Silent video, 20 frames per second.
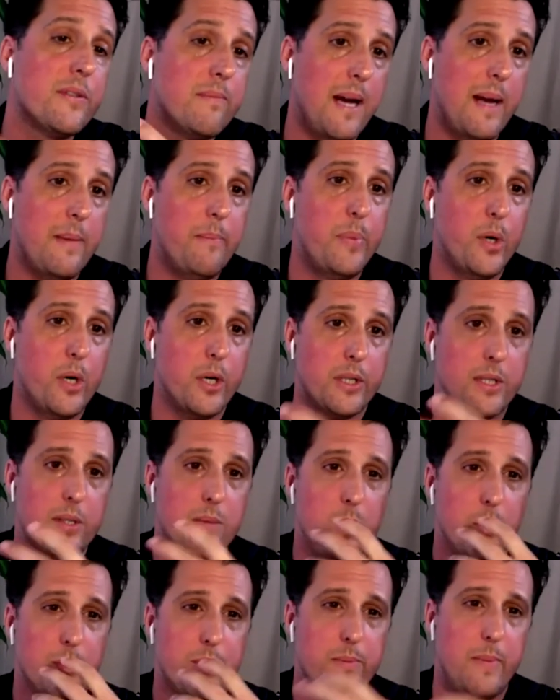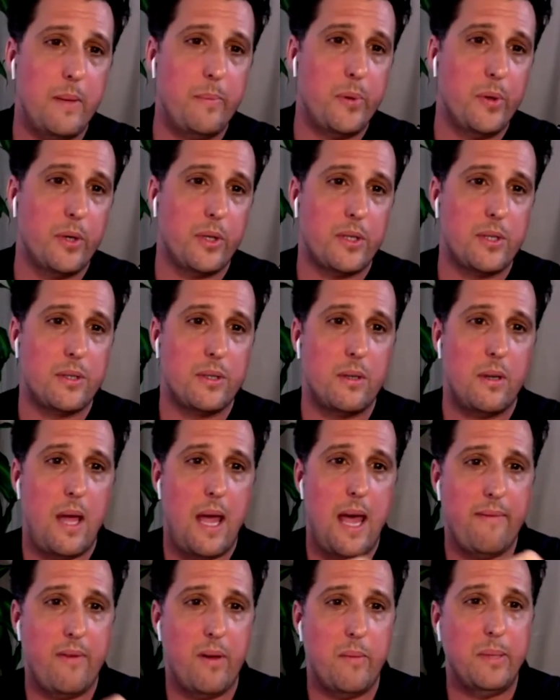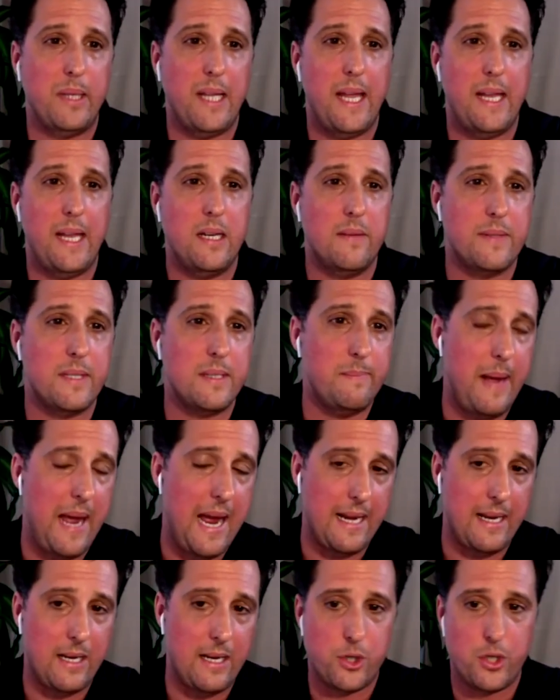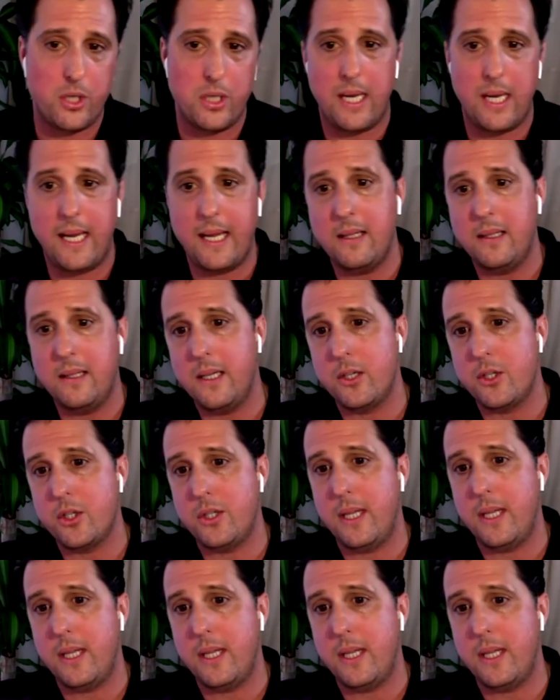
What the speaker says: my books have a blend of Spanish and English.